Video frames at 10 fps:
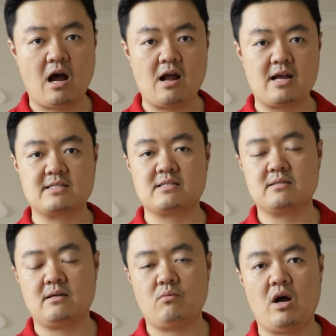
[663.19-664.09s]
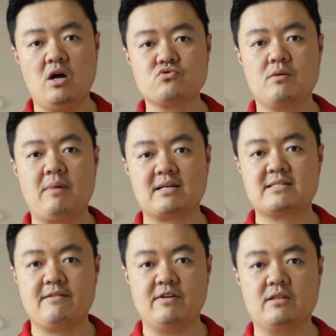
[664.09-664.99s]
RX100 Mark
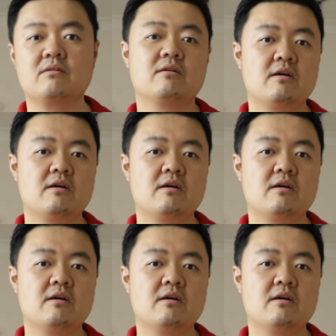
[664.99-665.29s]
VII.